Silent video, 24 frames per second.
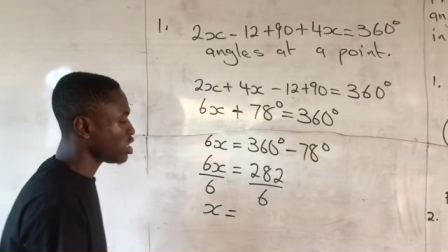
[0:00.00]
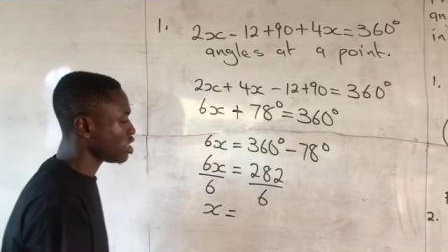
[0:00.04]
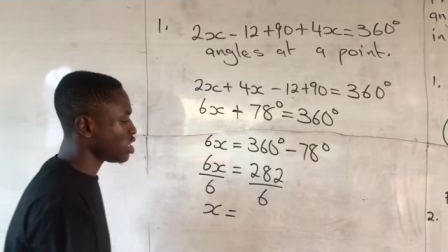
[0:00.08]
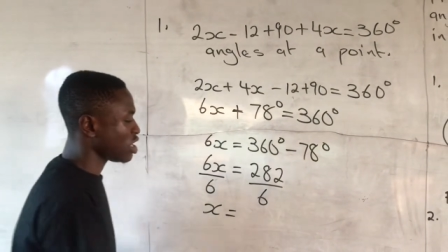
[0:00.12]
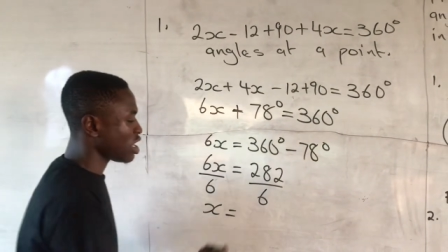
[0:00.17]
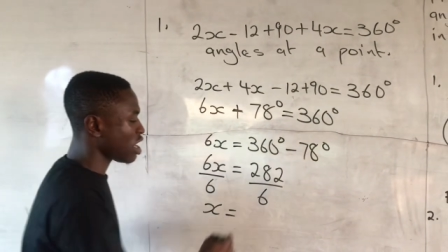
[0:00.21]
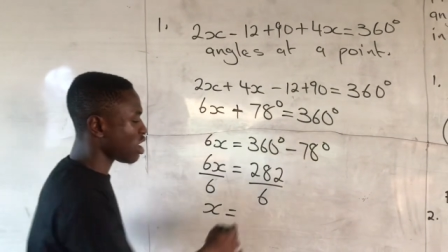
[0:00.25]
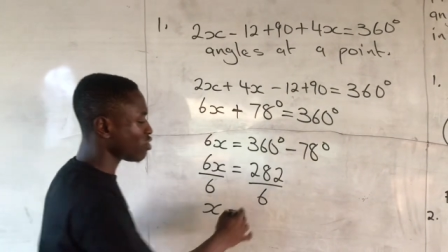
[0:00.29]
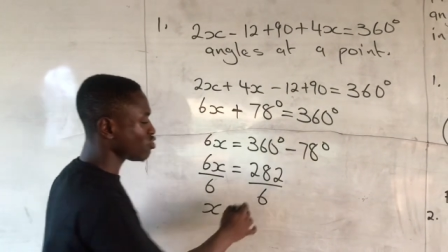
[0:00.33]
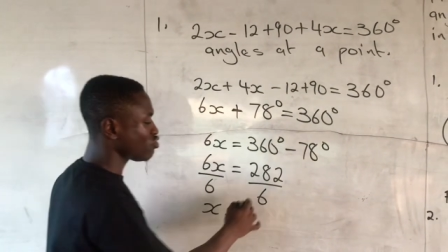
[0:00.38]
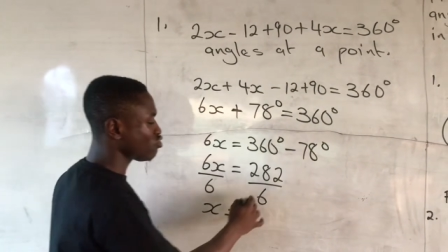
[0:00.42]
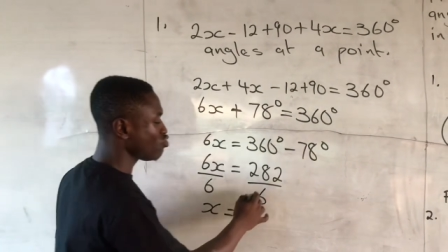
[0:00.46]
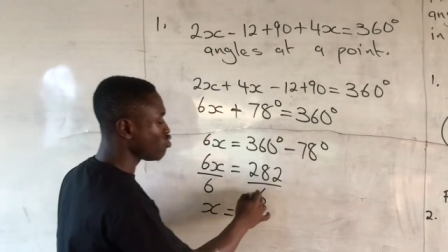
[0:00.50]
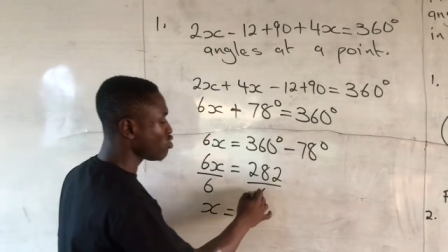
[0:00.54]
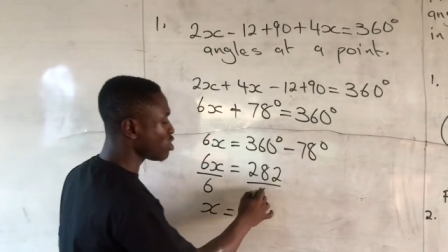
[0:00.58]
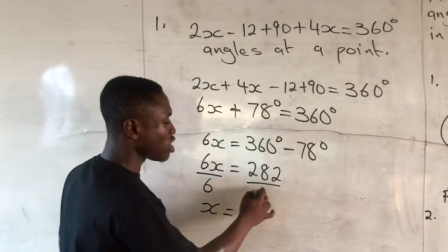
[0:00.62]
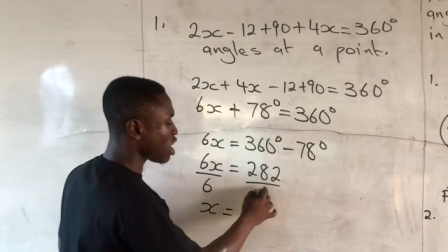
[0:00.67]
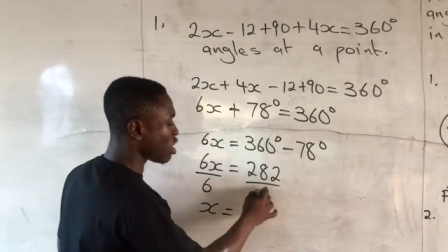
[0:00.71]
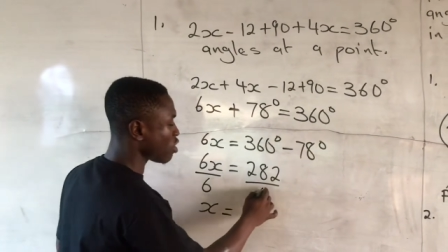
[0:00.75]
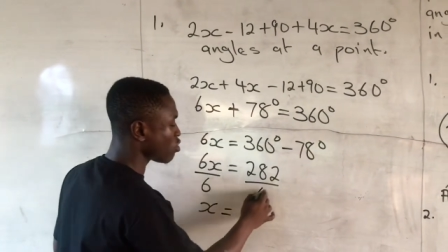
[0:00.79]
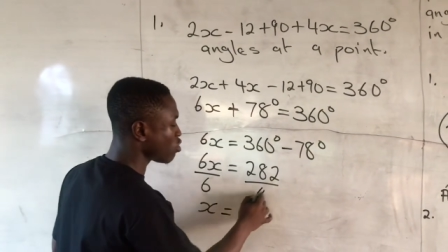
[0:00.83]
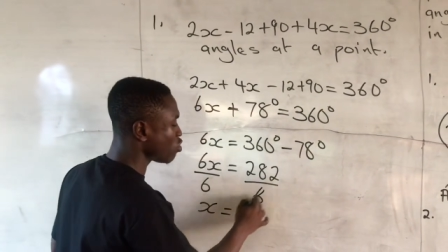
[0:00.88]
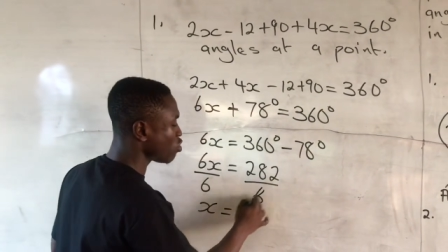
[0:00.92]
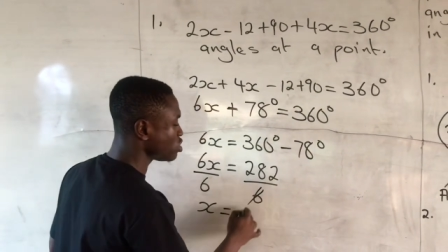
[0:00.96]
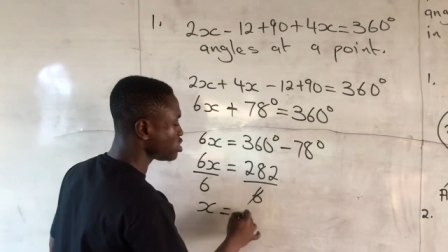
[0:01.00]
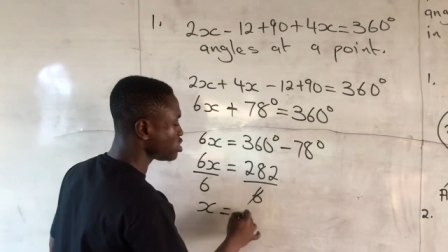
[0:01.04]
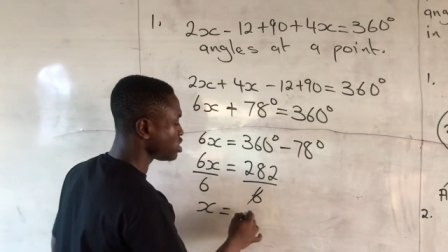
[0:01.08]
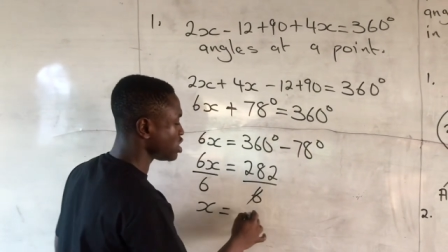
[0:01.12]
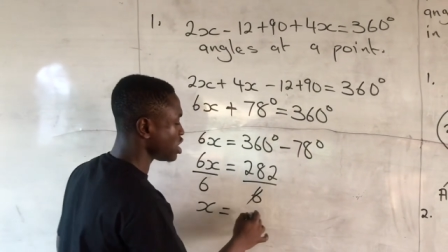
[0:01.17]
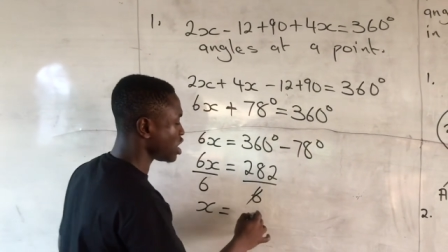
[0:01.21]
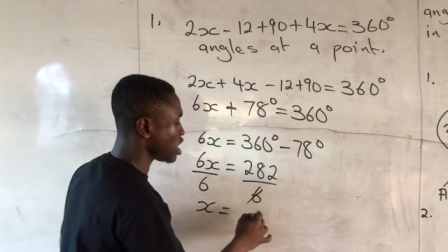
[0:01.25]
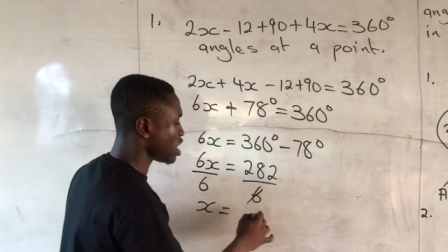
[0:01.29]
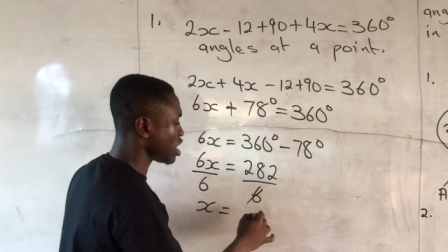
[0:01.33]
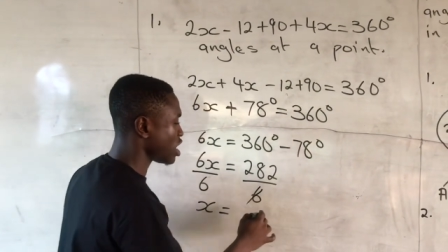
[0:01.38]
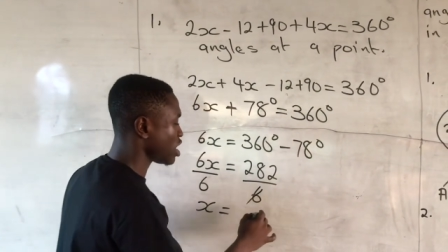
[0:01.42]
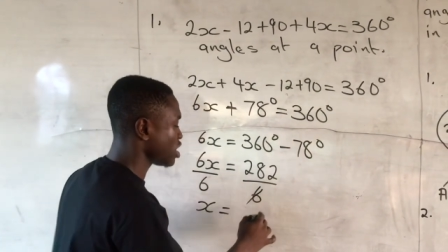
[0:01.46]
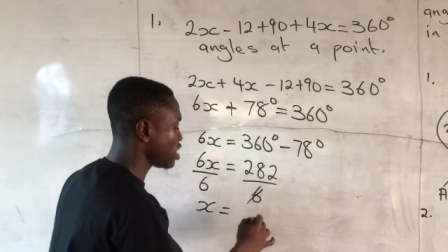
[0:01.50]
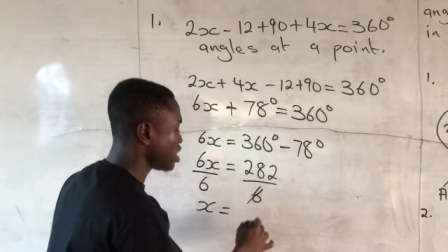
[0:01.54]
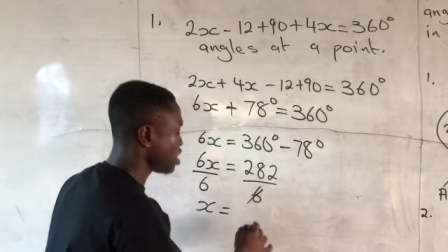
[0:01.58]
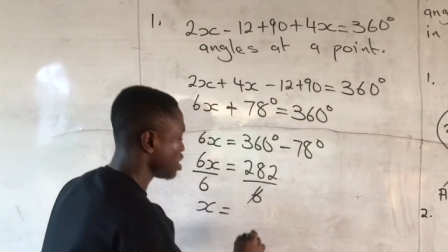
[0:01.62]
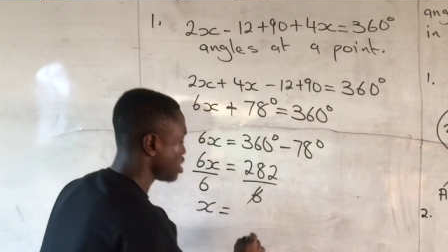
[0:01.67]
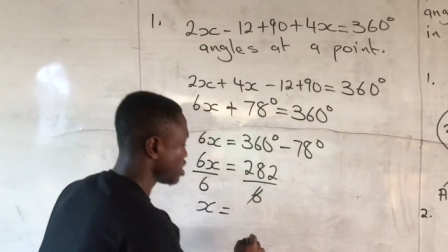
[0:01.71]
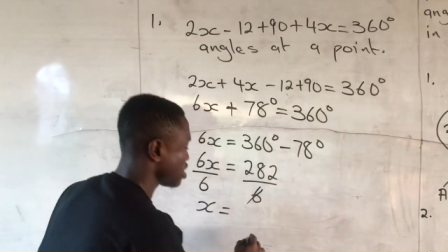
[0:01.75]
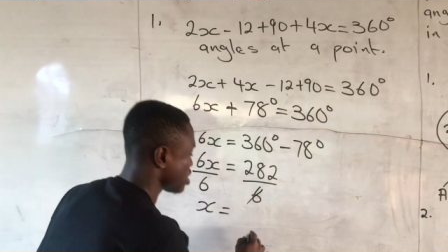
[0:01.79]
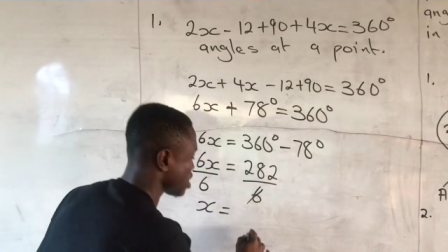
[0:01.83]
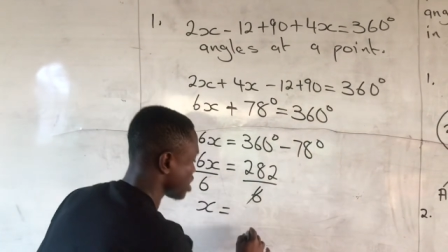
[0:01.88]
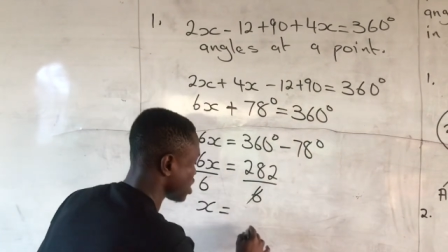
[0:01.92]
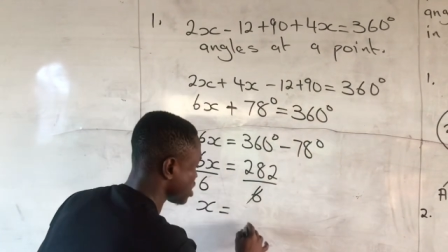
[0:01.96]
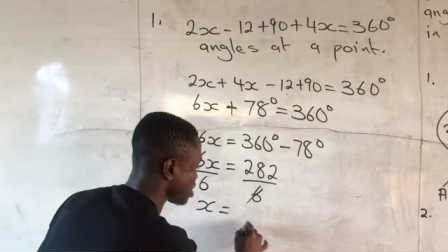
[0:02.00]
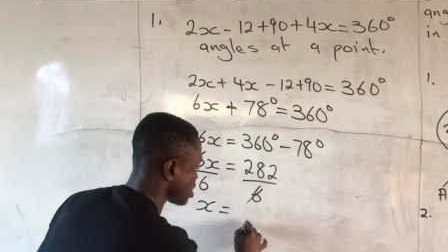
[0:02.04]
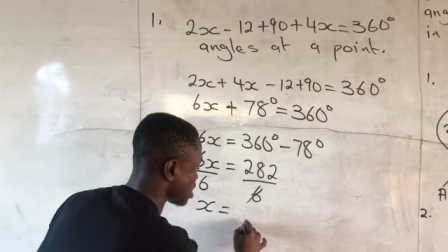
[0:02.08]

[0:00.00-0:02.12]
Now 2 can goes here 3